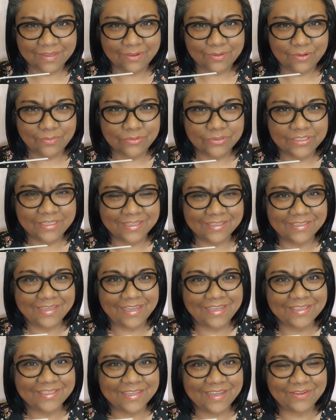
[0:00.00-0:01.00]
I almost can
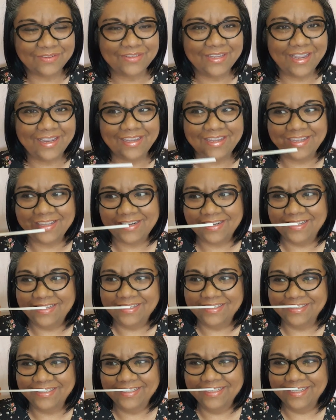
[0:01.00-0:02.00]
taste how tangy it
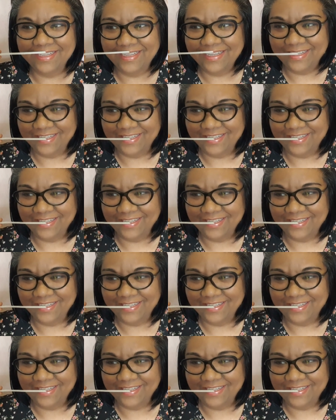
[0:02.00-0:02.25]
is.